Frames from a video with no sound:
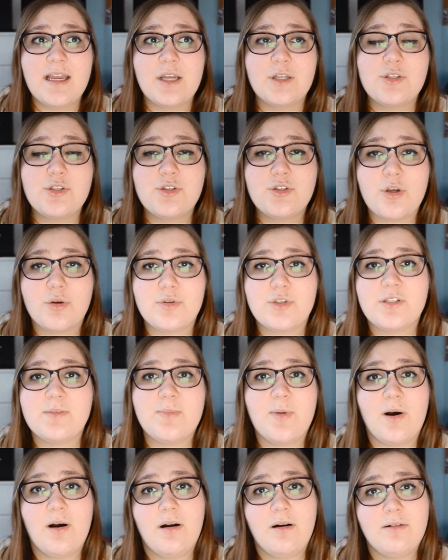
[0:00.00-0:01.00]
is so
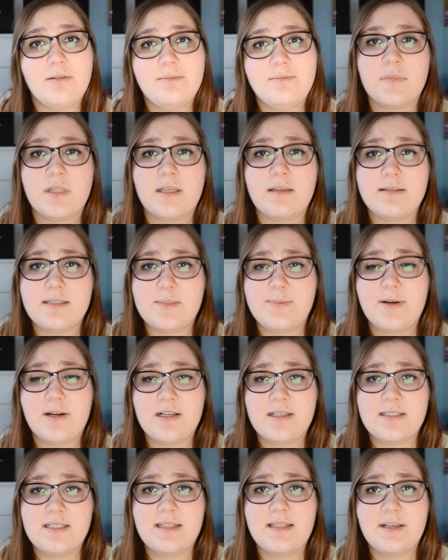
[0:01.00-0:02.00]
small.
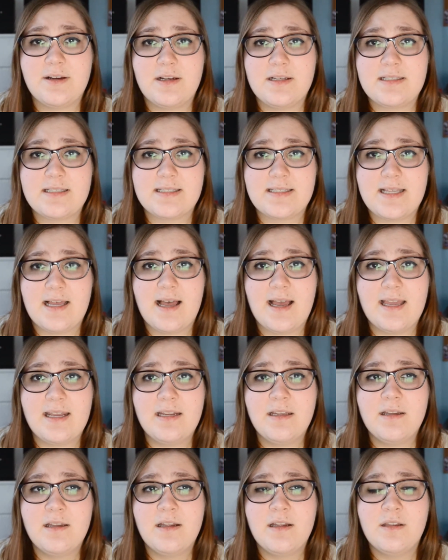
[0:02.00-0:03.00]
Conspiracy theories aside,
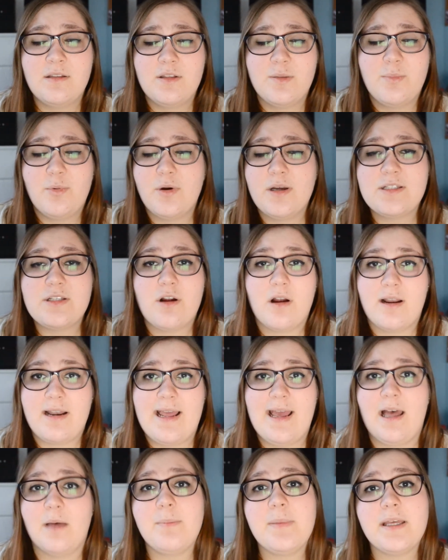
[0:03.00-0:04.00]
the boys are
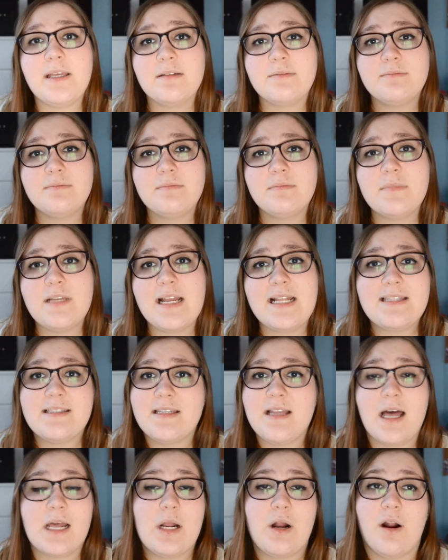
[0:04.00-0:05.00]
unhappy it's
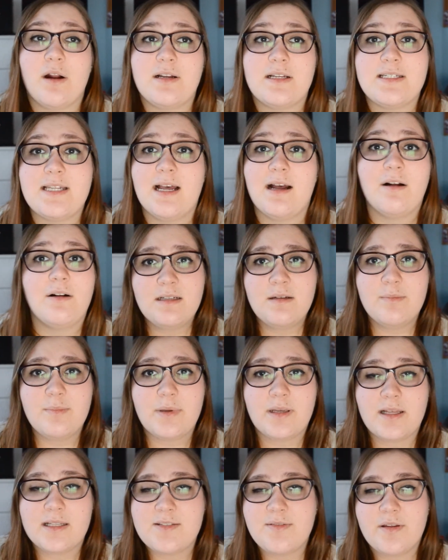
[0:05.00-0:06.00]
not hard to tell
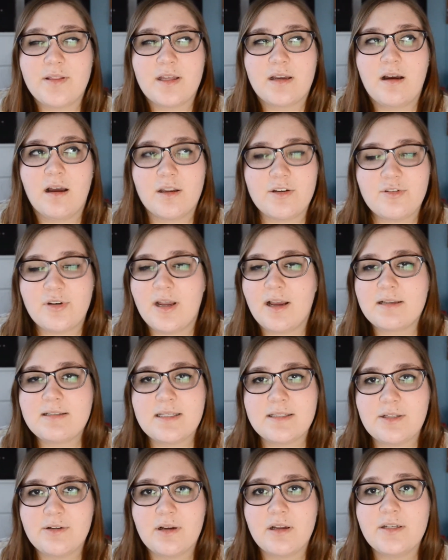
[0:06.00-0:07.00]
because of all the
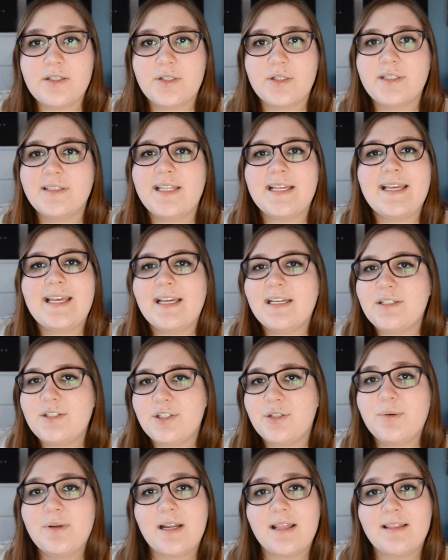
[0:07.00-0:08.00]
contracts that they're under, they can't
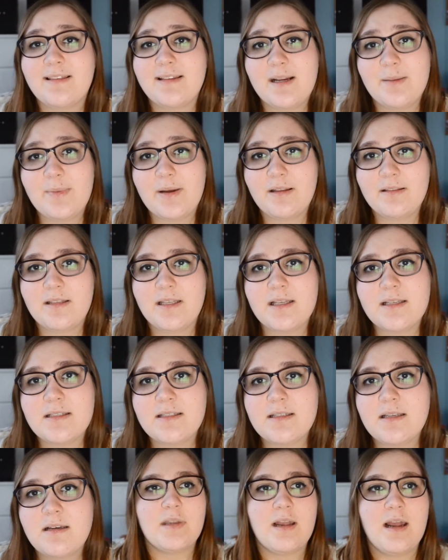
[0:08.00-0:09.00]
do anything about
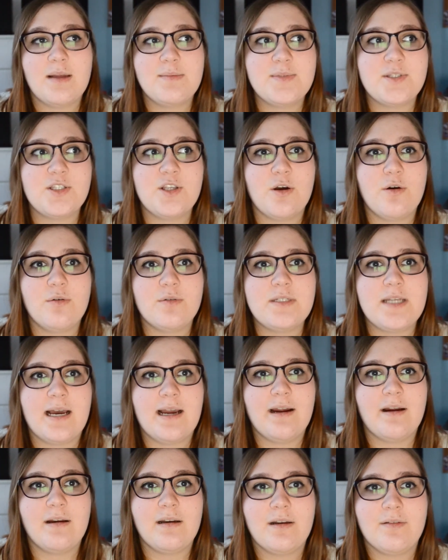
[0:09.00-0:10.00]
this. I'm so
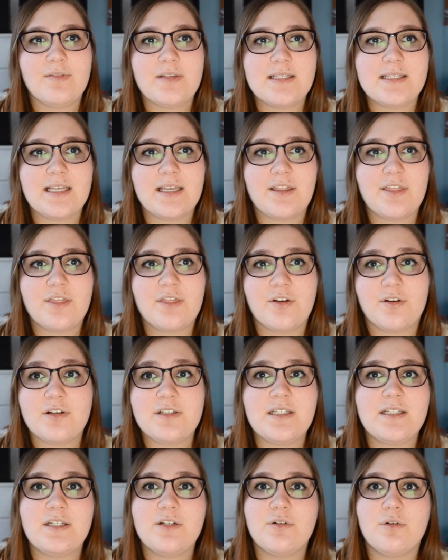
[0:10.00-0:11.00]
tired of these like
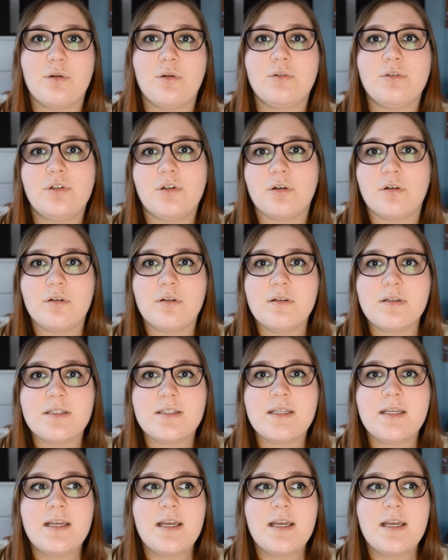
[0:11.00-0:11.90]
13 year old girls